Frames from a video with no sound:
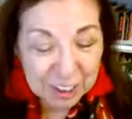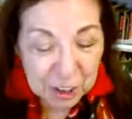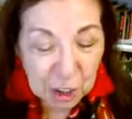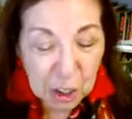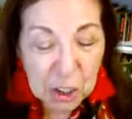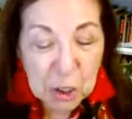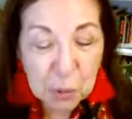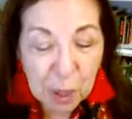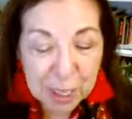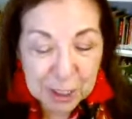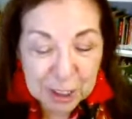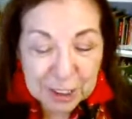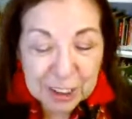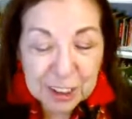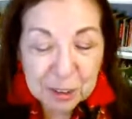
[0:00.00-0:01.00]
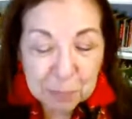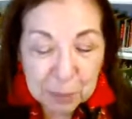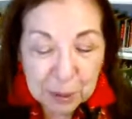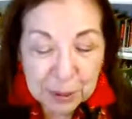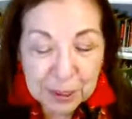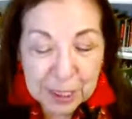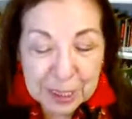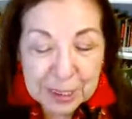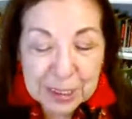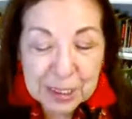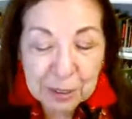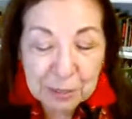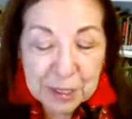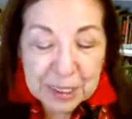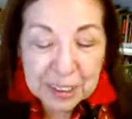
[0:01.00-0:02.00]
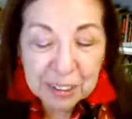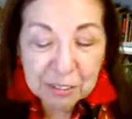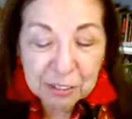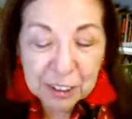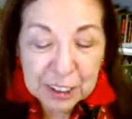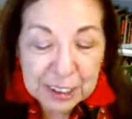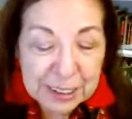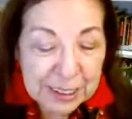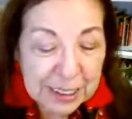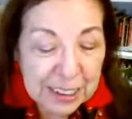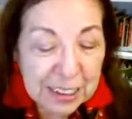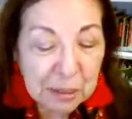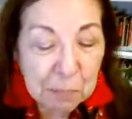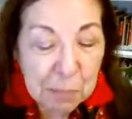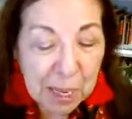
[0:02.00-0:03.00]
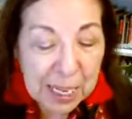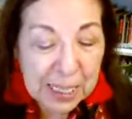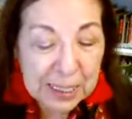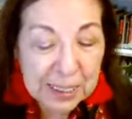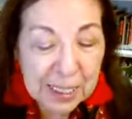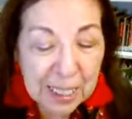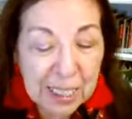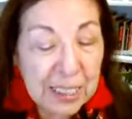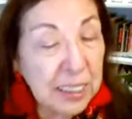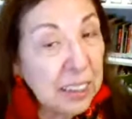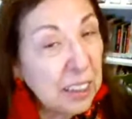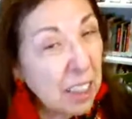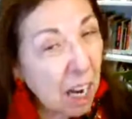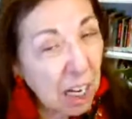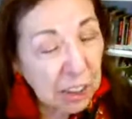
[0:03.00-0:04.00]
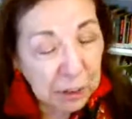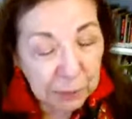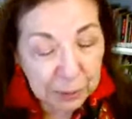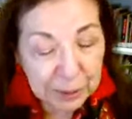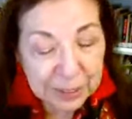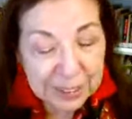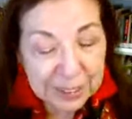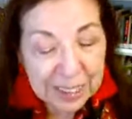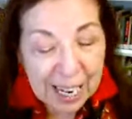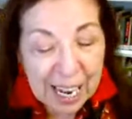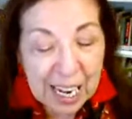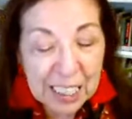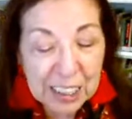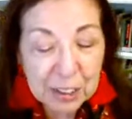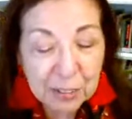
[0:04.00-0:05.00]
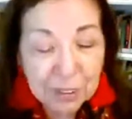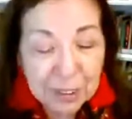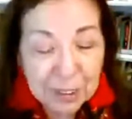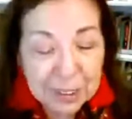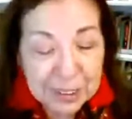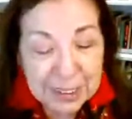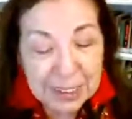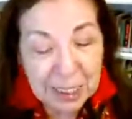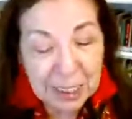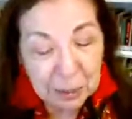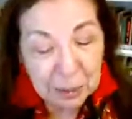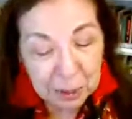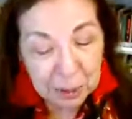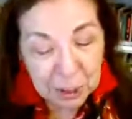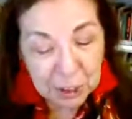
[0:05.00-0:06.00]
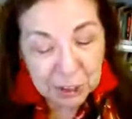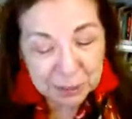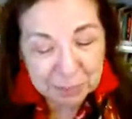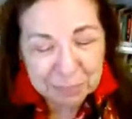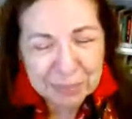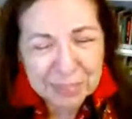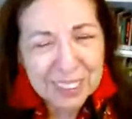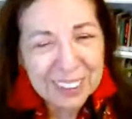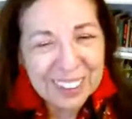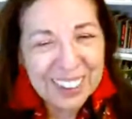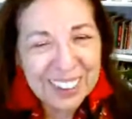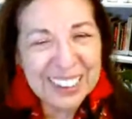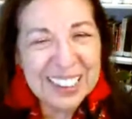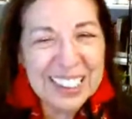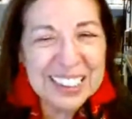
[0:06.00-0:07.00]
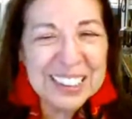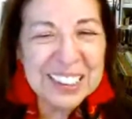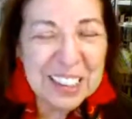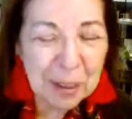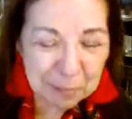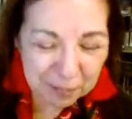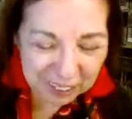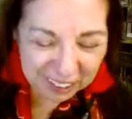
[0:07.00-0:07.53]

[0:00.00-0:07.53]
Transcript: George Washington's birthday is the reason for the city's main and incongruous annual celebration. I think I'll stop